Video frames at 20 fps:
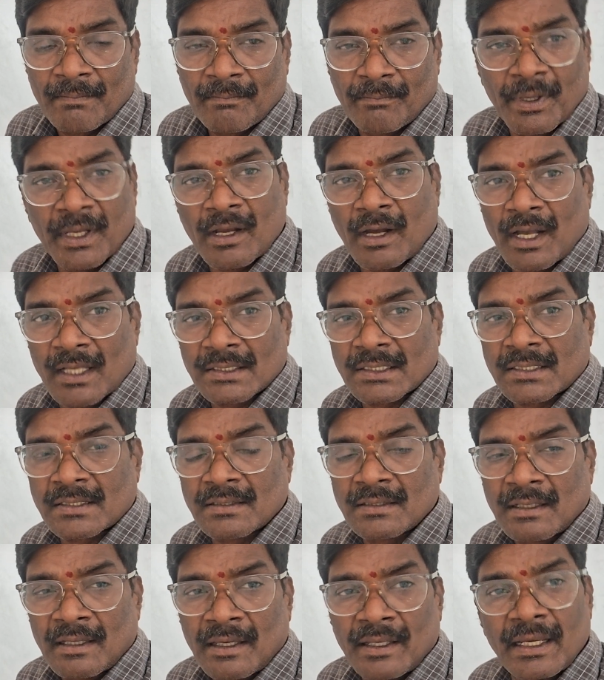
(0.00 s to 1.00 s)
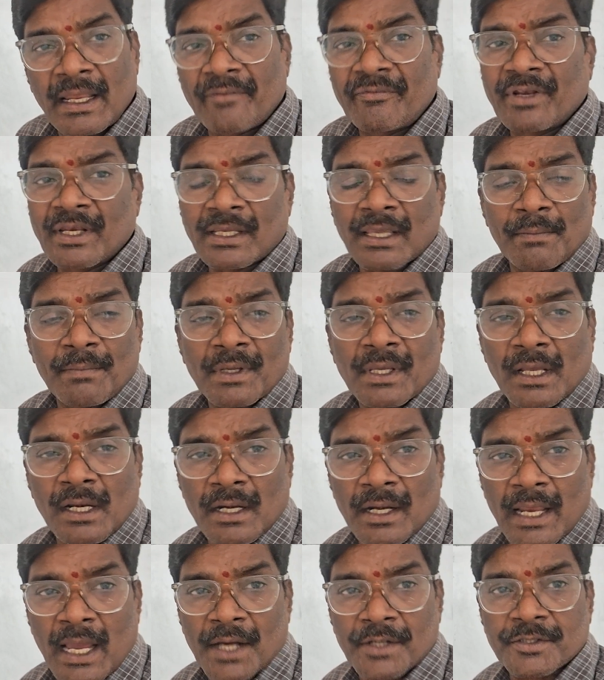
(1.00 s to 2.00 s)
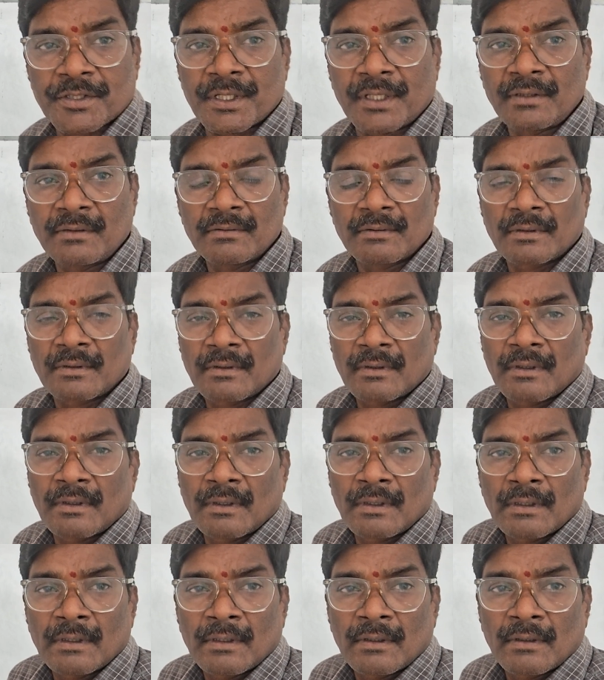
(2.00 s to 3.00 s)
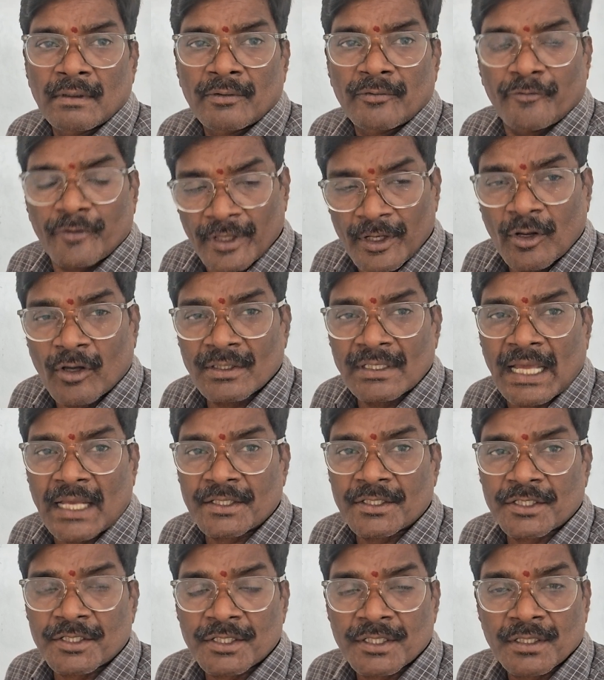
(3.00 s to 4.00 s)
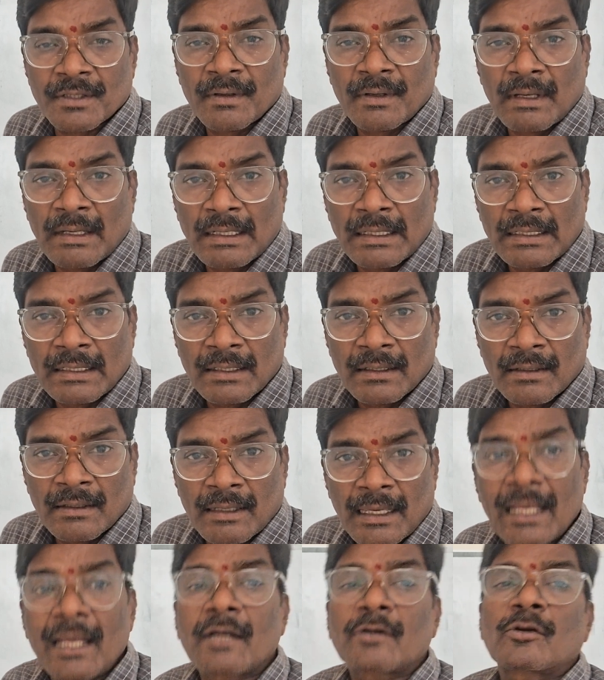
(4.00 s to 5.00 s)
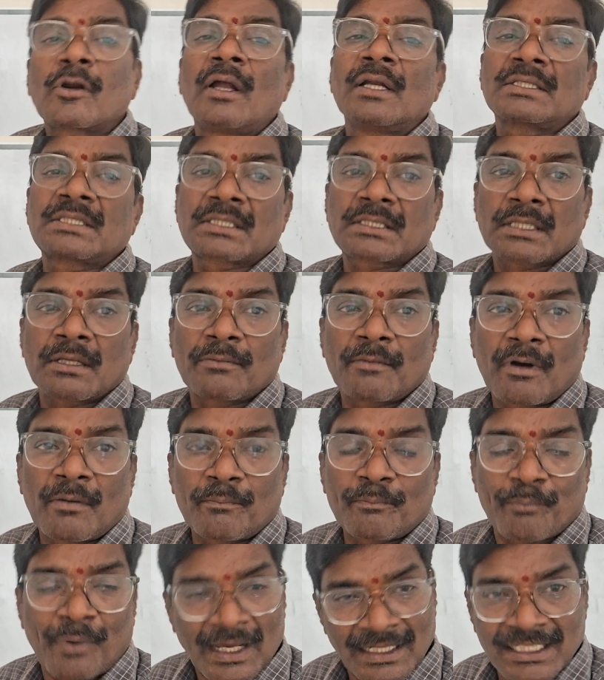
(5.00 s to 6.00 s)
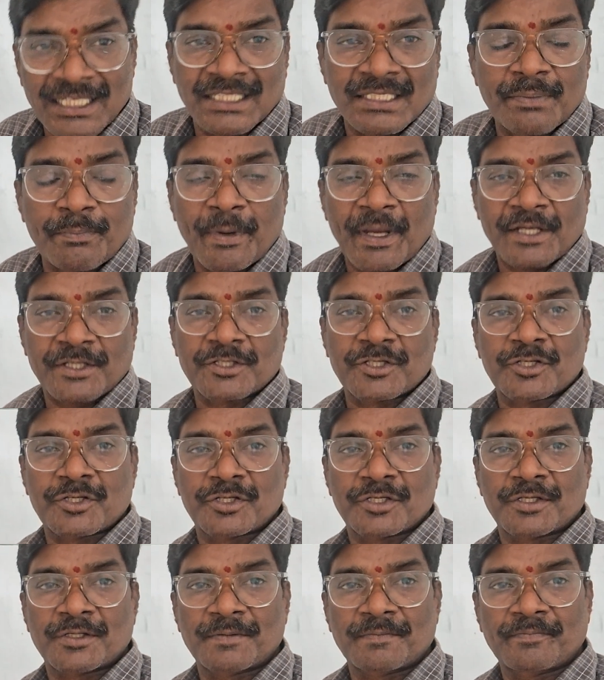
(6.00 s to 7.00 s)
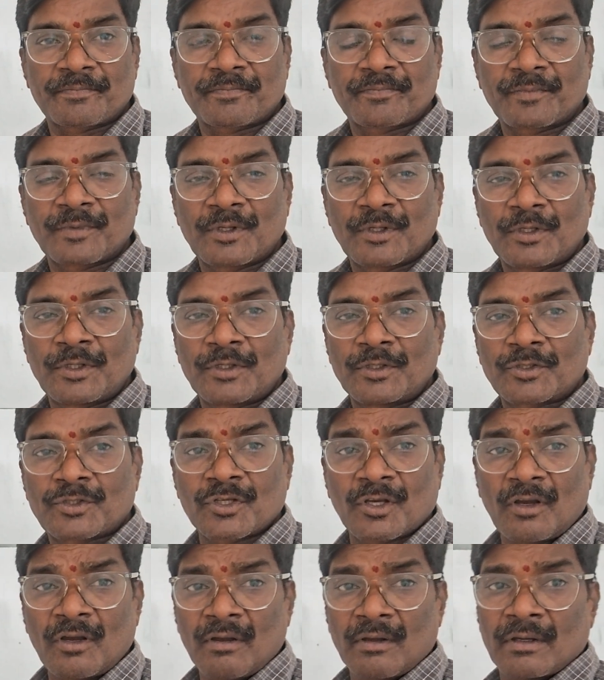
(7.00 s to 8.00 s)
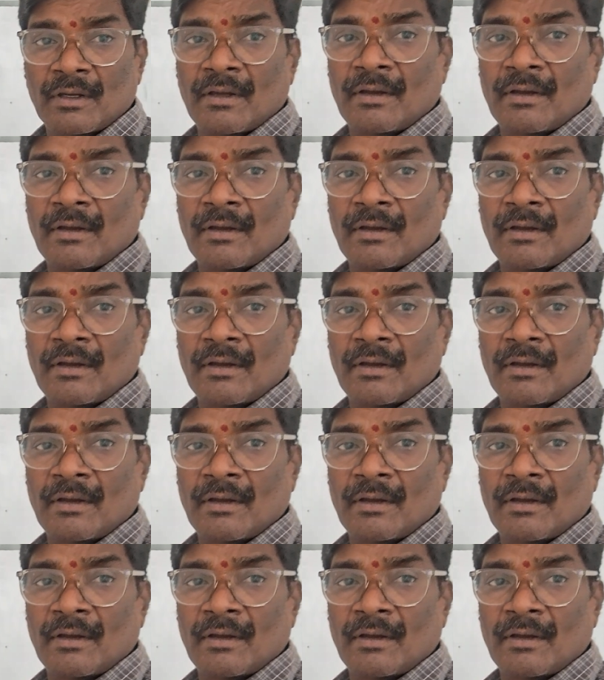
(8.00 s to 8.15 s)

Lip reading: Because in every chemical reaction, we know that electrons participate. So,